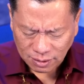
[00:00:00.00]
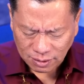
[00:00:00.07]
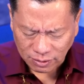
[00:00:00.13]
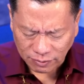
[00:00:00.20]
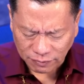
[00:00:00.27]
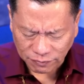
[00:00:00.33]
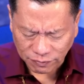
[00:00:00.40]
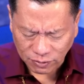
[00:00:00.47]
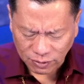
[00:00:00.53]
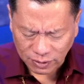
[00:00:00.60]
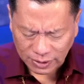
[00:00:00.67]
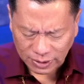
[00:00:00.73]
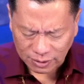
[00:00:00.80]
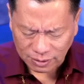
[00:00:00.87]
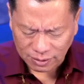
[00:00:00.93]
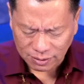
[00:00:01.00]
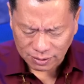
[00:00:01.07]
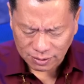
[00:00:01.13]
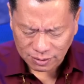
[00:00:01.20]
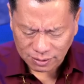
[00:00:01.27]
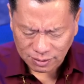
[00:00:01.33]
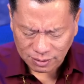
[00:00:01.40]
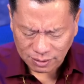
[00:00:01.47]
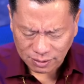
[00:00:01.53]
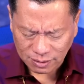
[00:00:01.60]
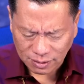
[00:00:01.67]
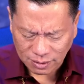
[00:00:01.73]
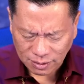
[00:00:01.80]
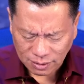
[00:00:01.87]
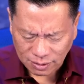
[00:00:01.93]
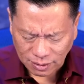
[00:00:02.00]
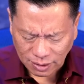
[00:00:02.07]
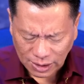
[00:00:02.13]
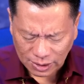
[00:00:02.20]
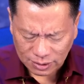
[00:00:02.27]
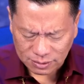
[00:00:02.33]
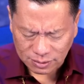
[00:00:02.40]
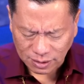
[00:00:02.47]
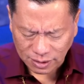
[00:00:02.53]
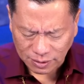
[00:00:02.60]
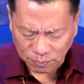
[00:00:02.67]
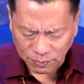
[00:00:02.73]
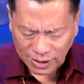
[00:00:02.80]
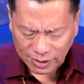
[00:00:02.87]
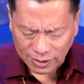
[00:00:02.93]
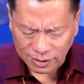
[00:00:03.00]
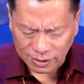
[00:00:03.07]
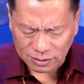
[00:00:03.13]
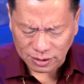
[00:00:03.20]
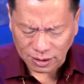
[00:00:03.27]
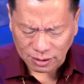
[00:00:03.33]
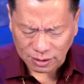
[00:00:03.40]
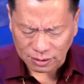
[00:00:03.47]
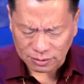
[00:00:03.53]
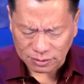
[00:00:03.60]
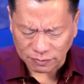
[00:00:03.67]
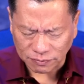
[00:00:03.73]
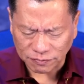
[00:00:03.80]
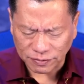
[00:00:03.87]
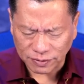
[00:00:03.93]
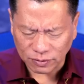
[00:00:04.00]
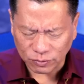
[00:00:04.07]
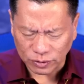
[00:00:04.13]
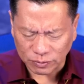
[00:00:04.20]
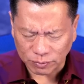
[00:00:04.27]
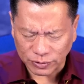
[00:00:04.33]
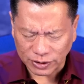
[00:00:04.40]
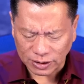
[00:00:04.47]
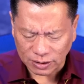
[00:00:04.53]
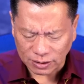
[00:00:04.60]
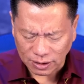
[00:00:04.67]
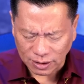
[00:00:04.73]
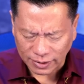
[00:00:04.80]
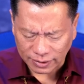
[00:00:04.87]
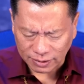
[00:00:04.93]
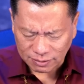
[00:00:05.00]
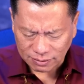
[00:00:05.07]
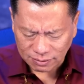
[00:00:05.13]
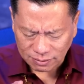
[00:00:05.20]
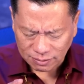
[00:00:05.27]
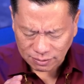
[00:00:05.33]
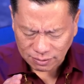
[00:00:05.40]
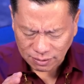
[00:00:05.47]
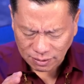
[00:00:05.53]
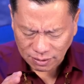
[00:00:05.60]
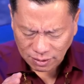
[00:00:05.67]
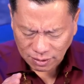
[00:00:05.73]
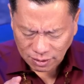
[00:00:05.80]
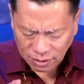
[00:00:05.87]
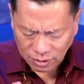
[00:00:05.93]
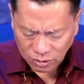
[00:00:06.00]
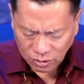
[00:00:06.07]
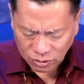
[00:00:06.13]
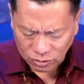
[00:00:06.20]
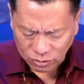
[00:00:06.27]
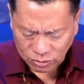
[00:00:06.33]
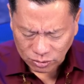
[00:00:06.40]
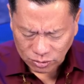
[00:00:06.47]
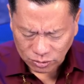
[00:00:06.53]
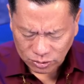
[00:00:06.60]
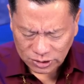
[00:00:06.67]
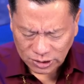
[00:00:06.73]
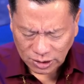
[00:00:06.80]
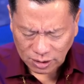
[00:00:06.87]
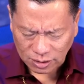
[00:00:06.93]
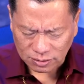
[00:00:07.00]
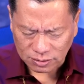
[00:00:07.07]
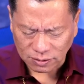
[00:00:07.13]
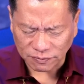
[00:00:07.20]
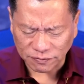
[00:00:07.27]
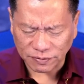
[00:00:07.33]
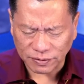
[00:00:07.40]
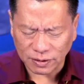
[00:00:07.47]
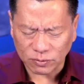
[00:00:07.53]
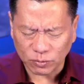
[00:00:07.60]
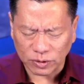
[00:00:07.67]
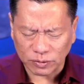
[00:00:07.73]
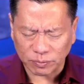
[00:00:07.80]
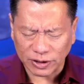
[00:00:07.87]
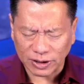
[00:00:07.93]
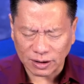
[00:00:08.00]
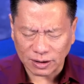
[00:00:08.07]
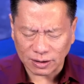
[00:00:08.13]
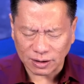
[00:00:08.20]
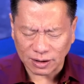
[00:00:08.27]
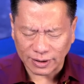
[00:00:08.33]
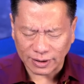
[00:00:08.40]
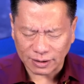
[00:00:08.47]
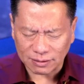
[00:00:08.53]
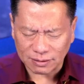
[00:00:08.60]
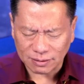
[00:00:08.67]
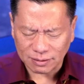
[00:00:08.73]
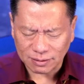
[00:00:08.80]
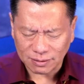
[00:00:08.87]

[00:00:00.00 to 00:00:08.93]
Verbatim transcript: Your forehead, your ajna and back head chakras are filled with brilliant light. Your throat chakras are filled with brilliant light.